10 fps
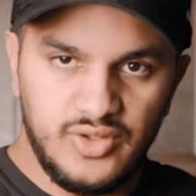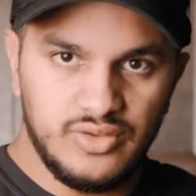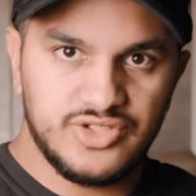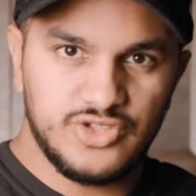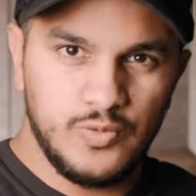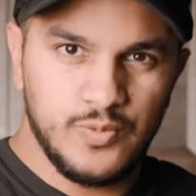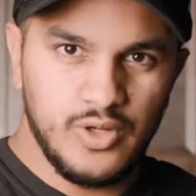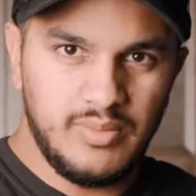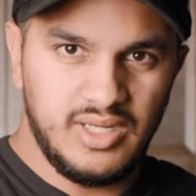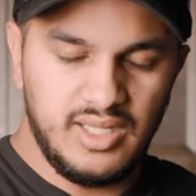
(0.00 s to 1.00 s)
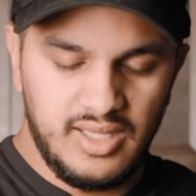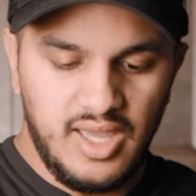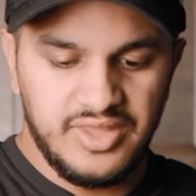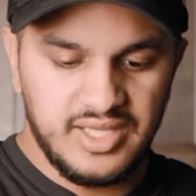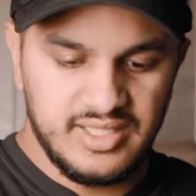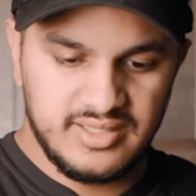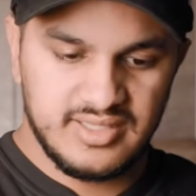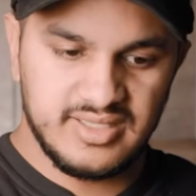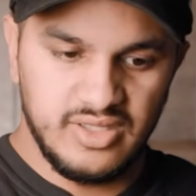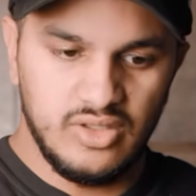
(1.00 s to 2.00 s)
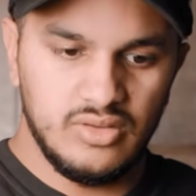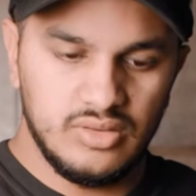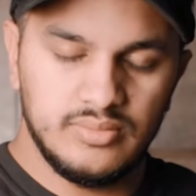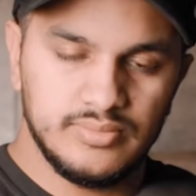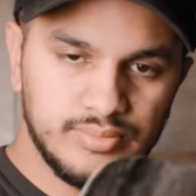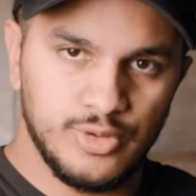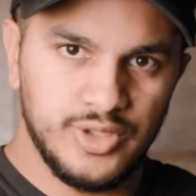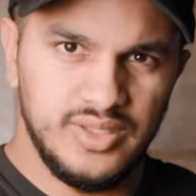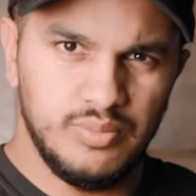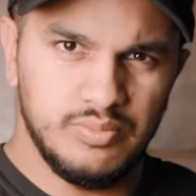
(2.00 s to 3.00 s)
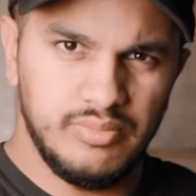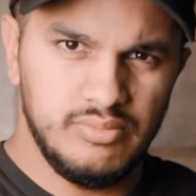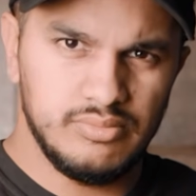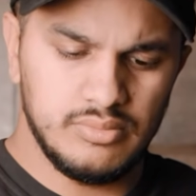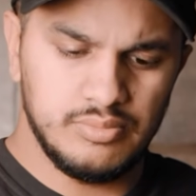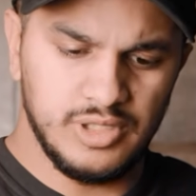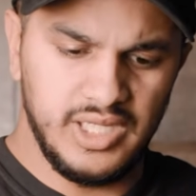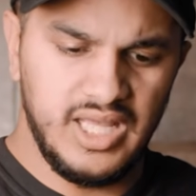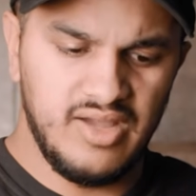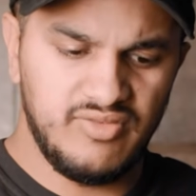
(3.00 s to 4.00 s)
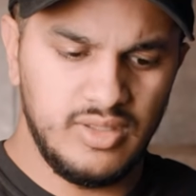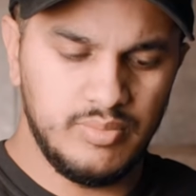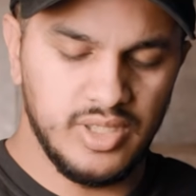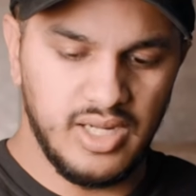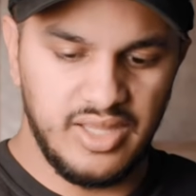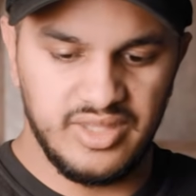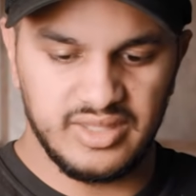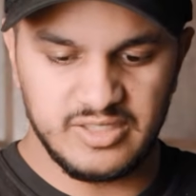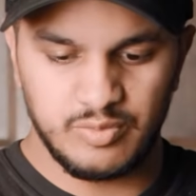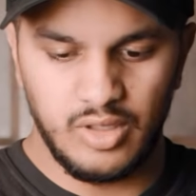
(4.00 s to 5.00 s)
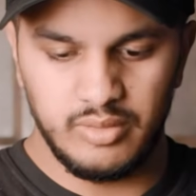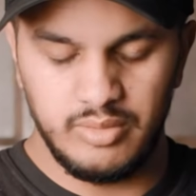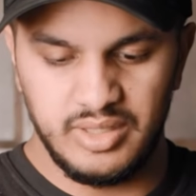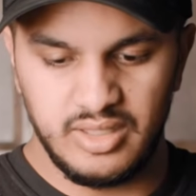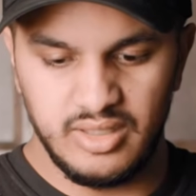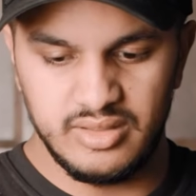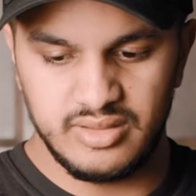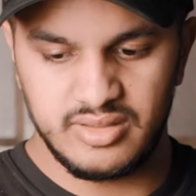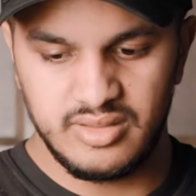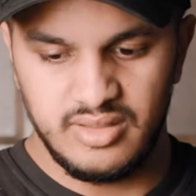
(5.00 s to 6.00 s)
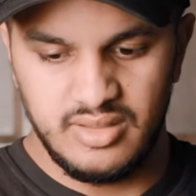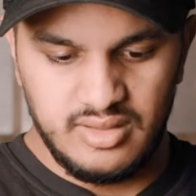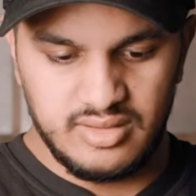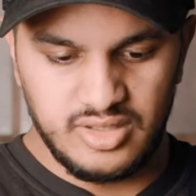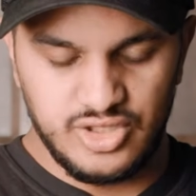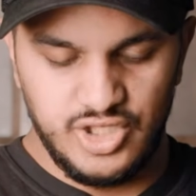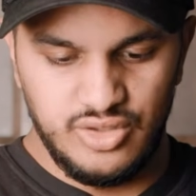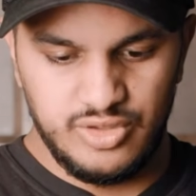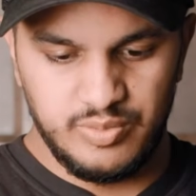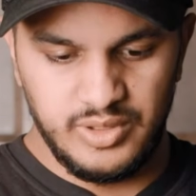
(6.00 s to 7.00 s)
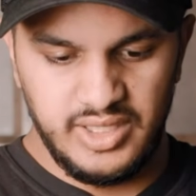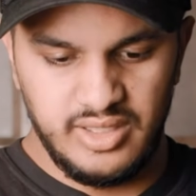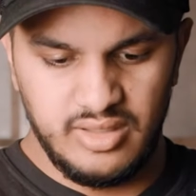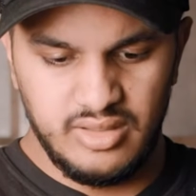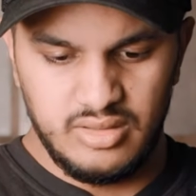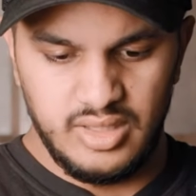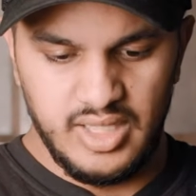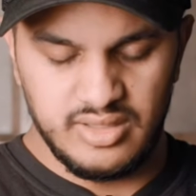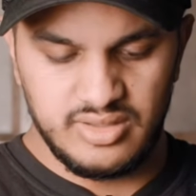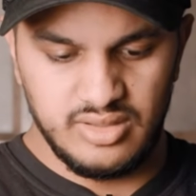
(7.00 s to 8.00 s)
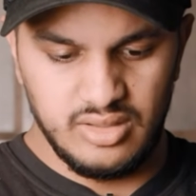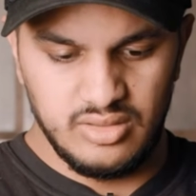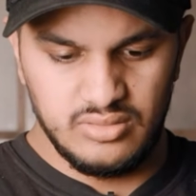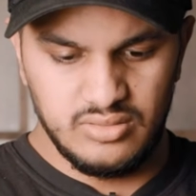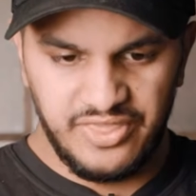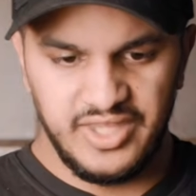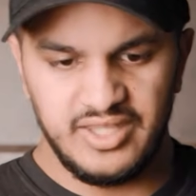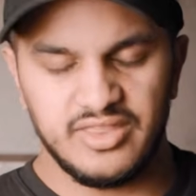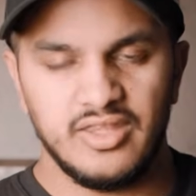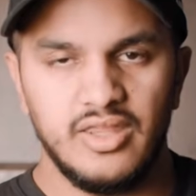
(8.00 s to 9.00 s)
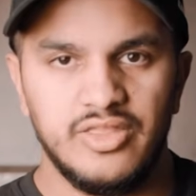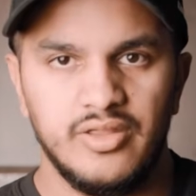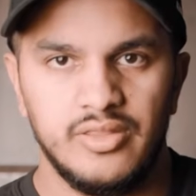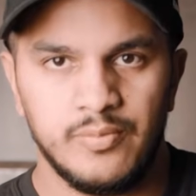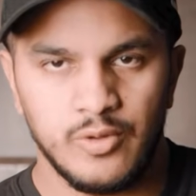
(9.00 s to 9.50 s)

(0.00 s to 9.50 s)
feel super, I mean, I think it's still pretty blade heavy, but I think that's probably because it's such a huge blade. Yeah, so I think the